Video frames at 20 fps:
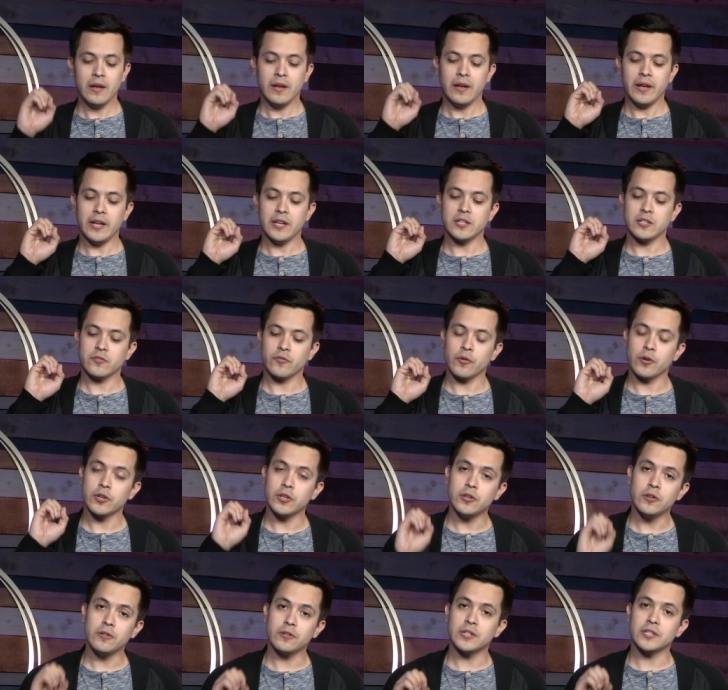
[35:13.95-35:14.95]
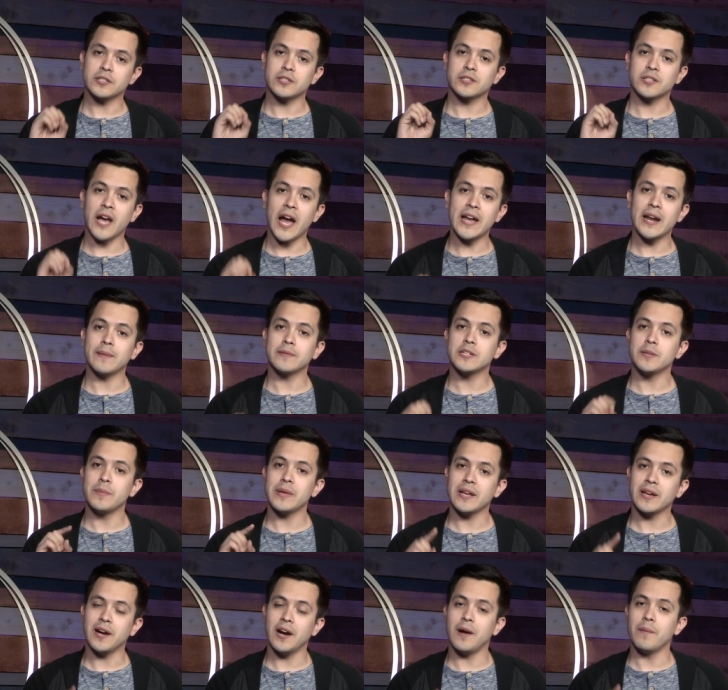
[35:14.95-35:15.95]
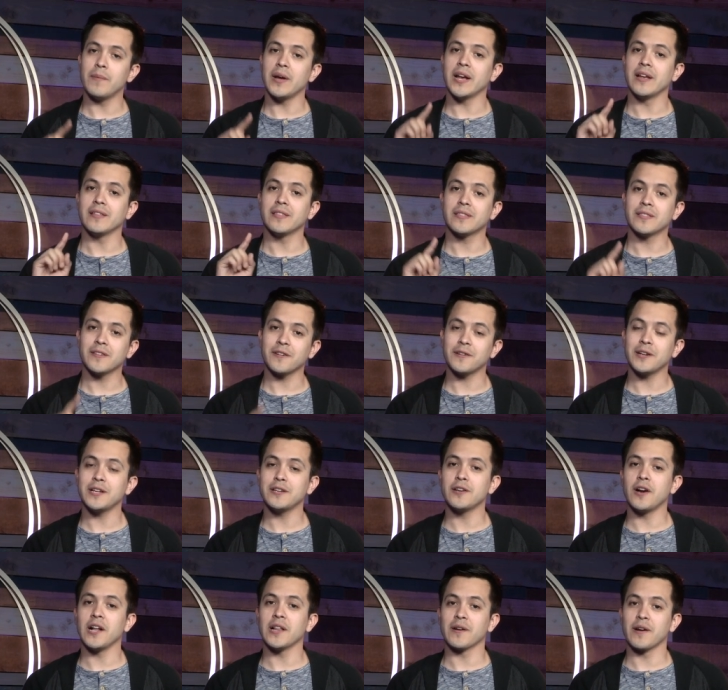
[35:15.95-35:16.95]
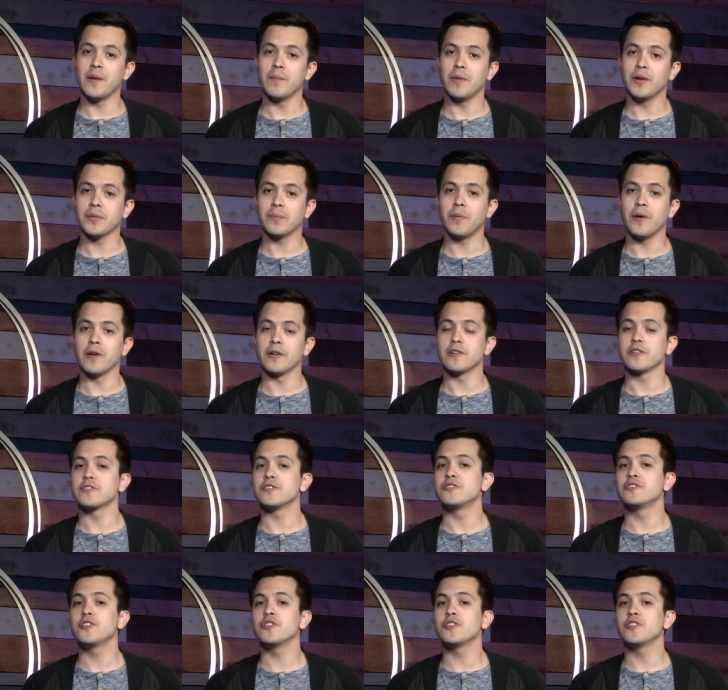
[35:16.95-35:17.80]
is for you to sign up to become a $30 a month partner.